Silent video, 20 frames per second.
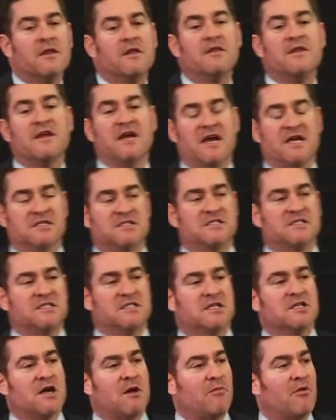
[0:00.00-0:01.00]
the
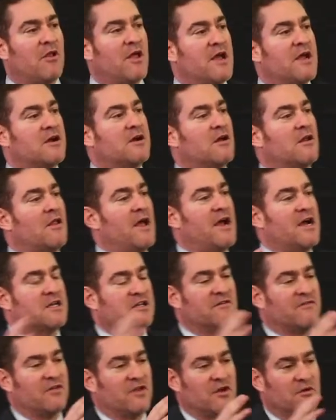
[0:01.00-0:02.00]
NCAA
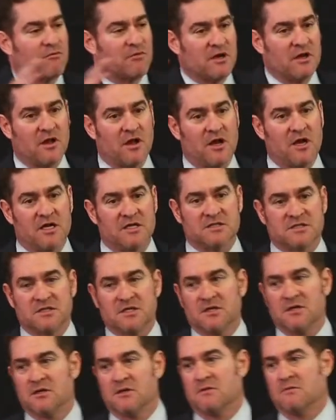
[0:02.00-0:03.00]
collectively realized
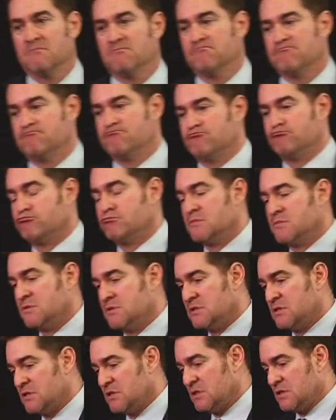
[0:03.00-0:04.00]
hmm,
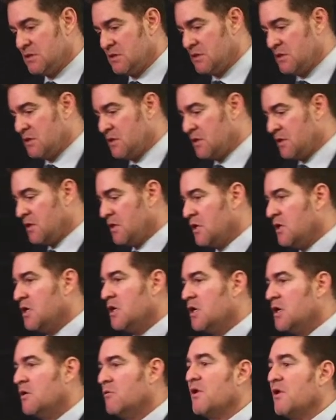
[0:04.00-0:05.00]

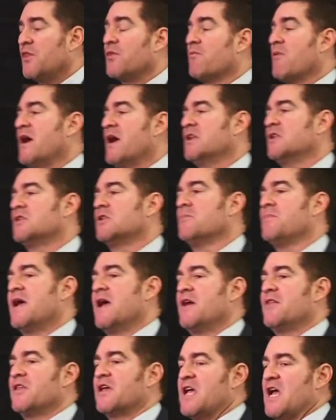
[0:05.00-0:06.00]
we threatened to
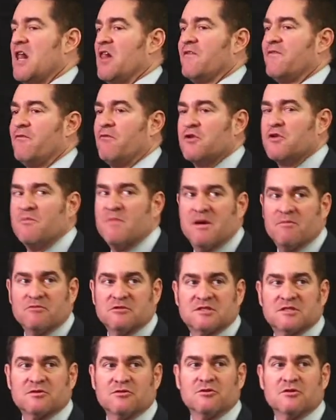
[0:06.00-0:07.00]
ban the California member
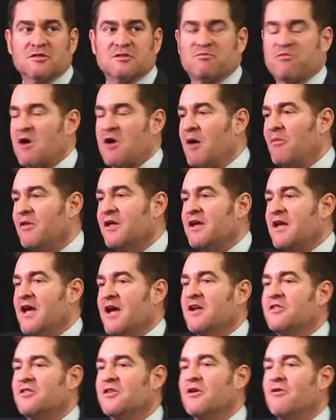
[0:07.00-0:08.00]
schools. Probably
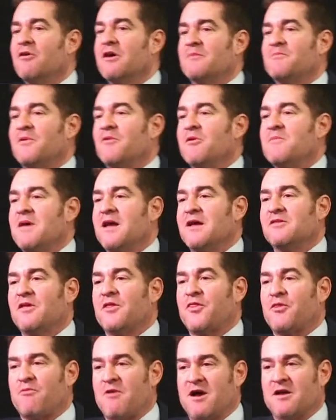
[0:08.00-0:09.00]
can't do it, but we made the
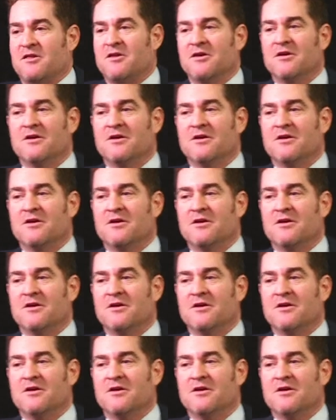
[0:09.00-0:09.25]
threat.